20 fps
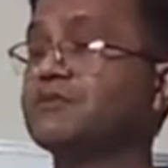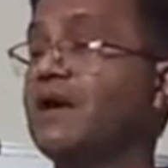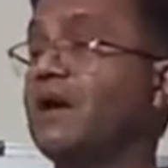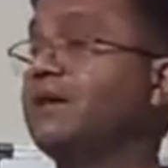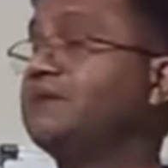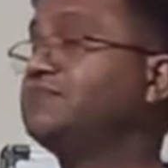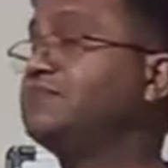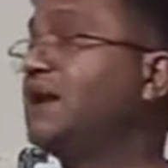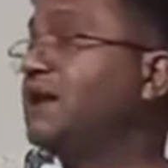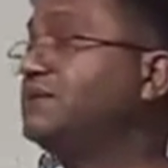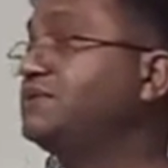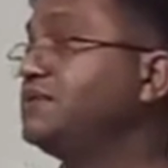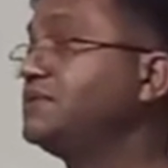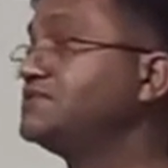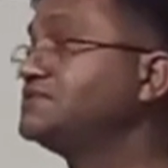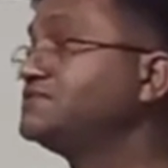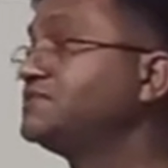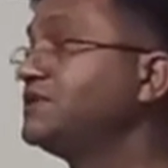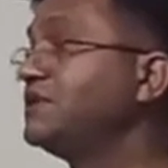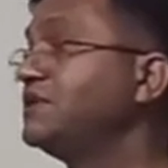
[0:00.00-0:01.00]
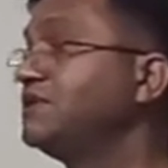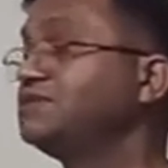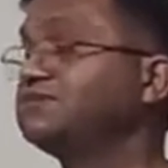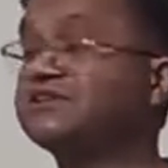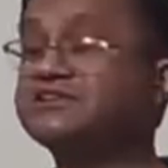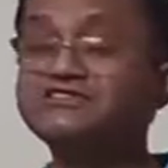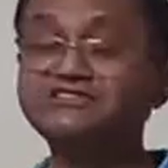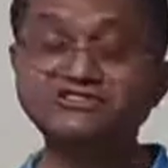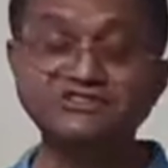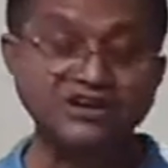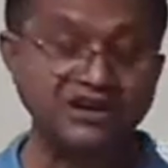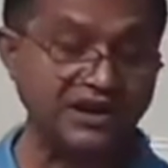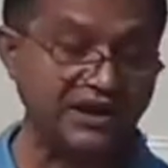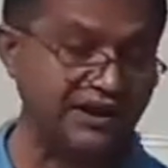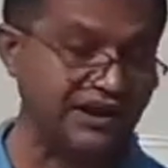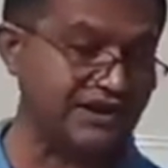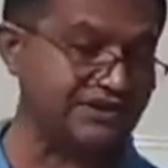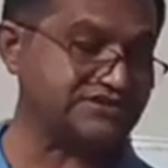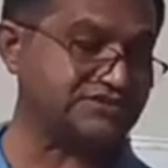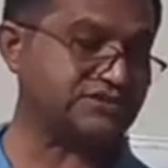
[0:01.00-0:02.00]
And that is the
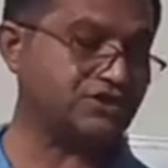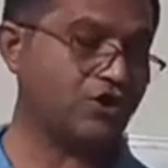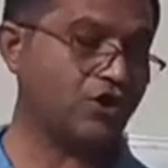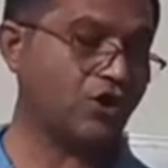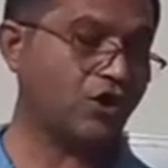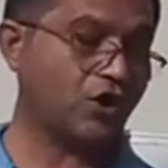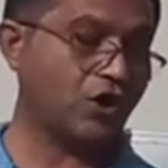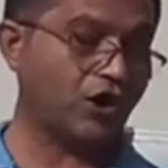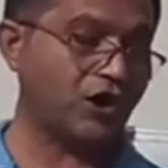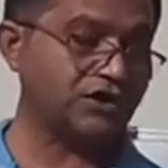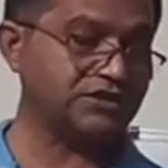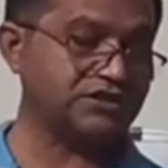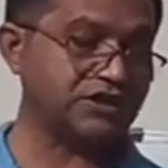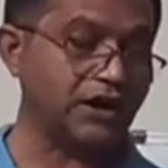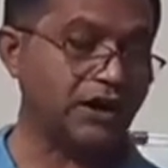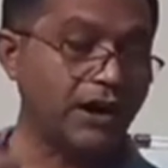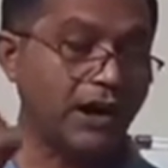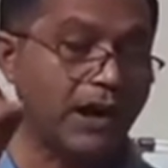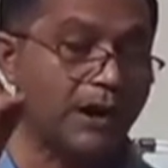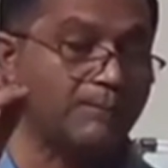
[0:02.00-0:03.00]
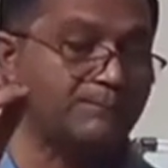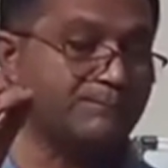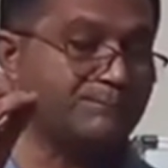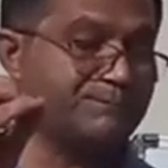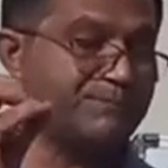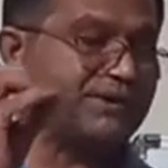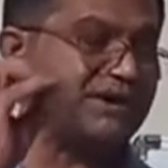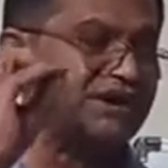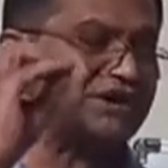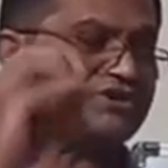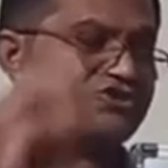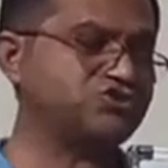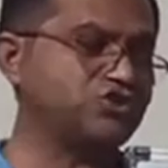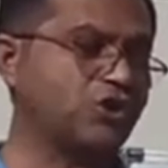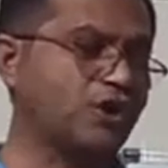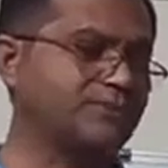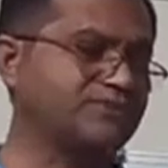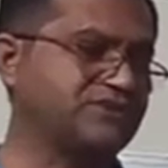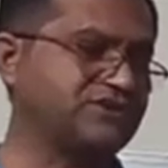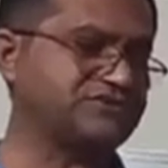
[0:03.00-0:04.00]
shrillness or the pitch
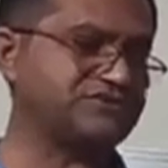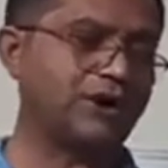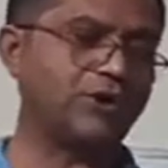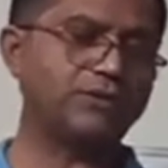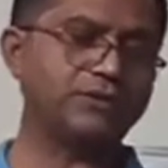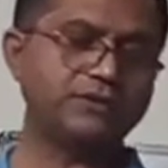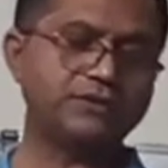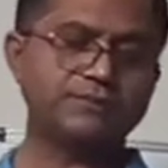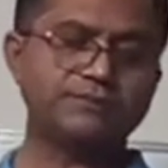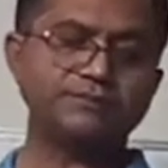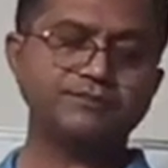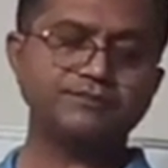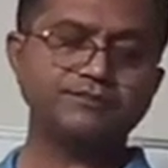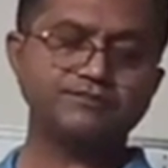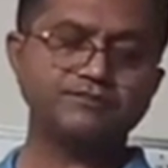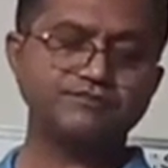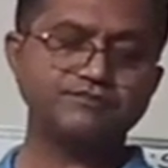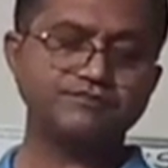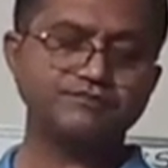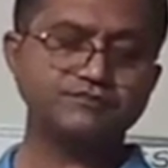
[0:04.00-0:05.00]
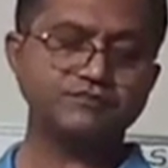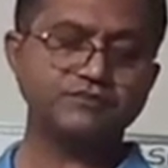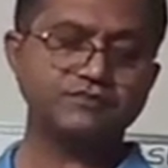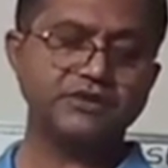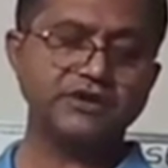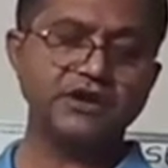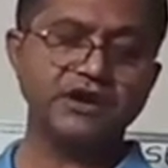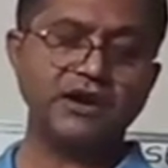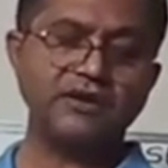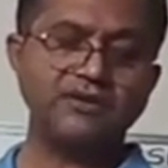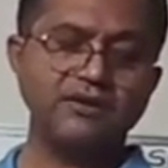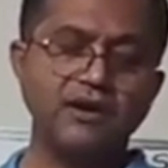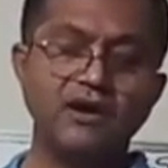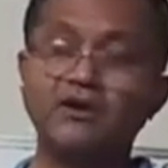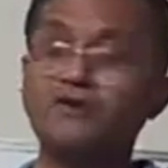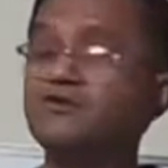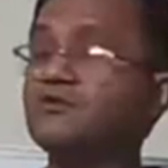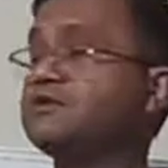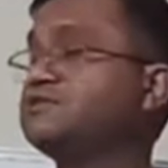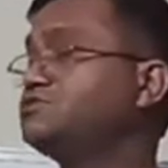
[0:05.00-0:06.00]
of the sound. Here
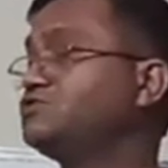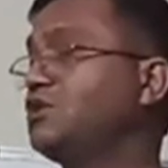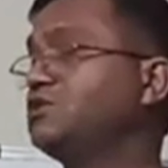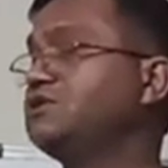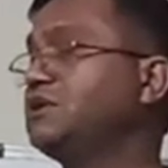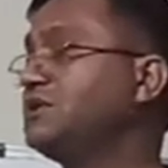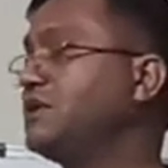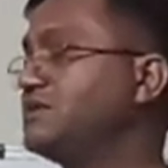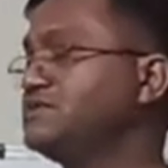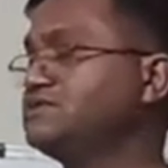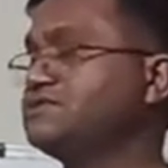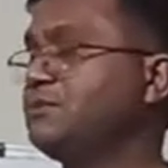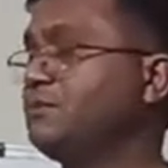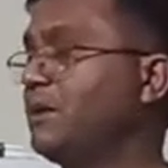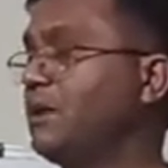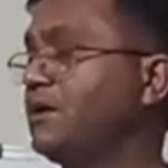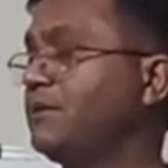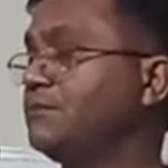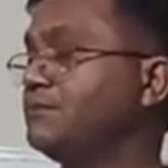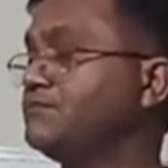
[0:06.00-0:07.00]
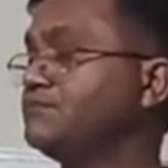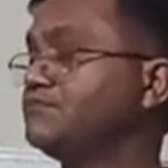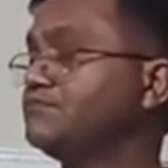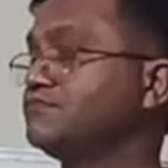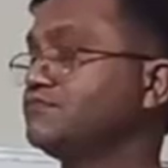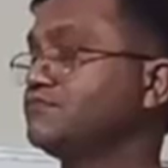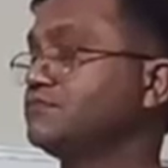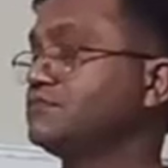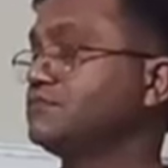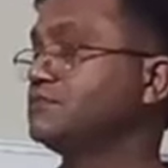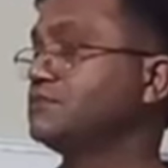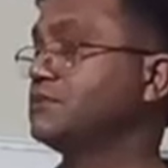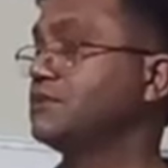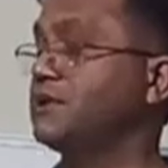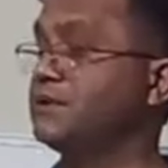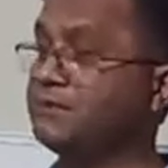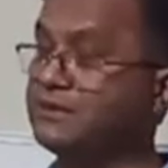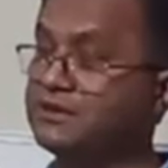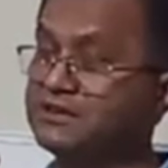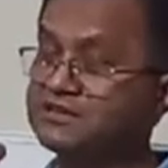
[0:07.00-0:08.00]
we saw the decibel,
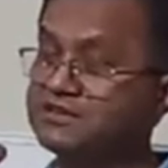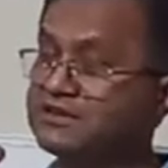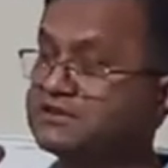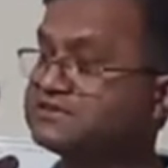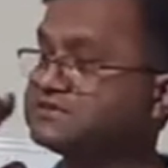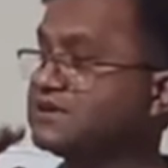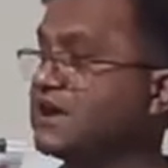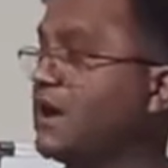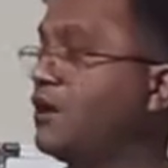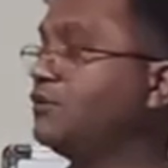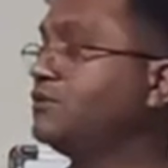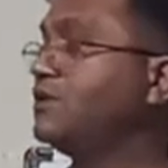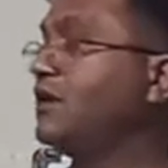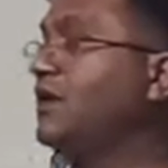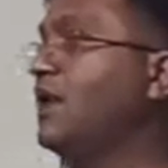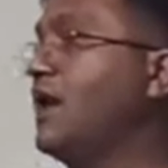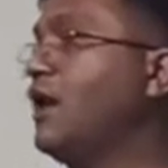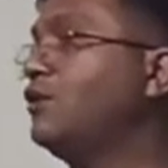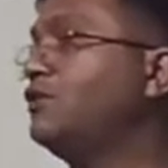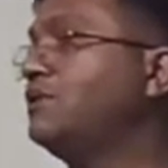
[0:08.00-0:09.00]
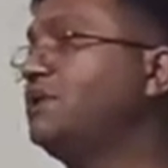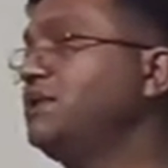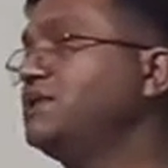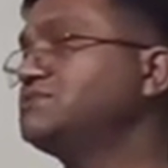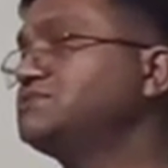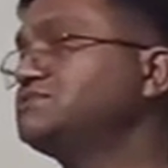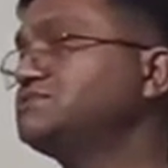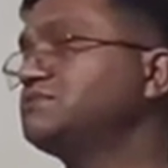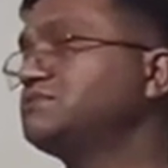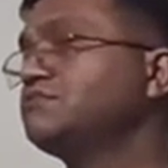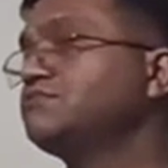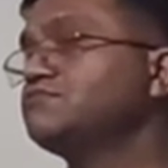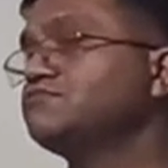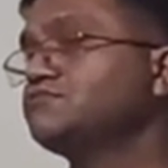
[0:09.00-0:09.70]
means the sound, the loudness.